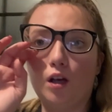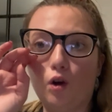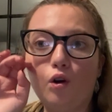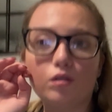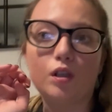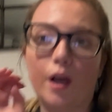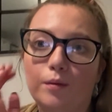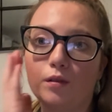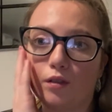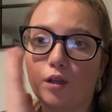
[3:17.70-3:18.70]

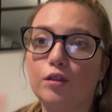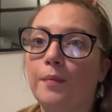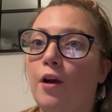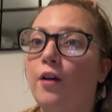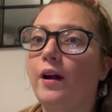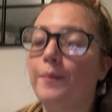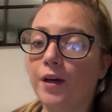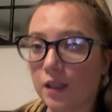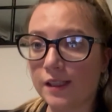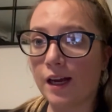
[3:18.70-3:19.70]
Also, so tomorrow, I'm
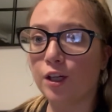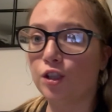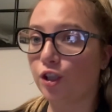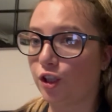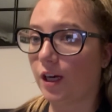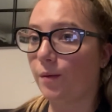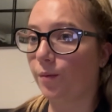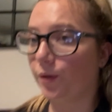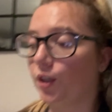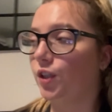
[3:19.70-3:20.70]
not going to tell you just yet what
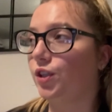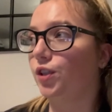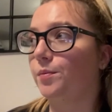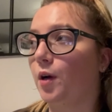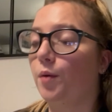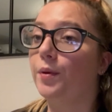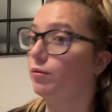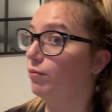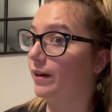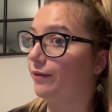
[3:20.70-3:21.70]
we're going to do tomorrow, but it's
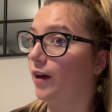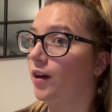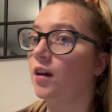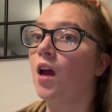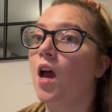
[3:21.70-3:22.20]
really fun.